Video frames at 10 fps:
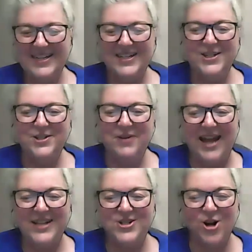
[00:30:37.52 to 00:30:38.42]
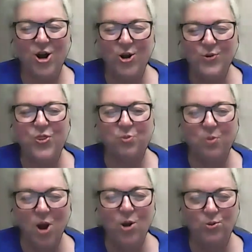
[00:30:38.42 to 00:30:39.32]
just, you had your own
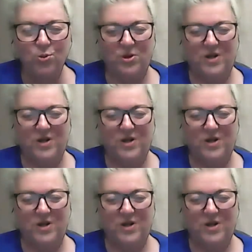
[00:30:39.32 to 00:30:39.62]
throne.